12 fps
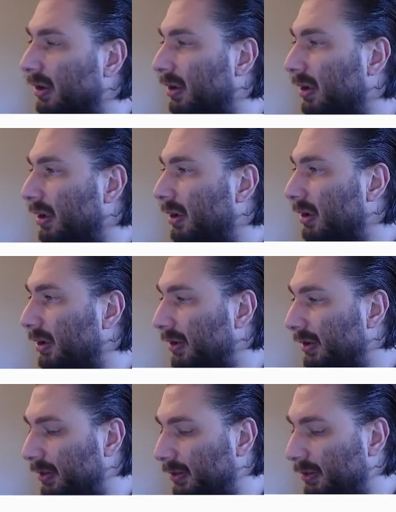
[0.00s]

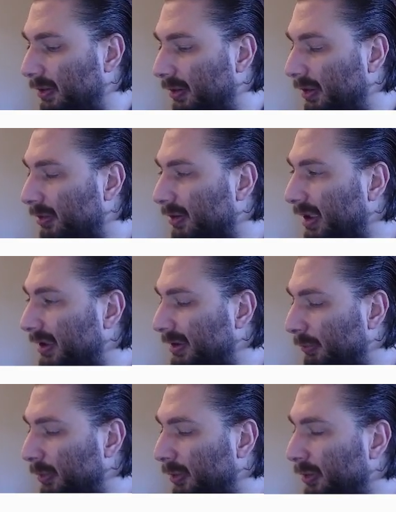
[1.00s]
The other class that
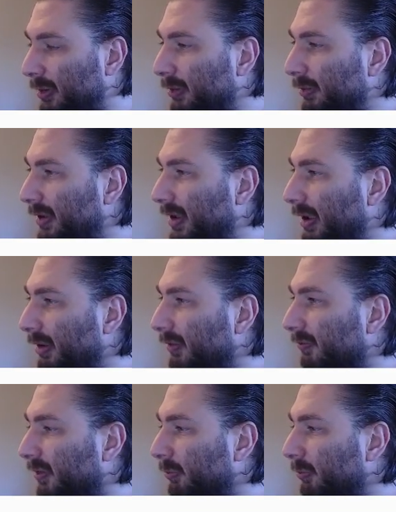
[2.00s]
we're going to inherit from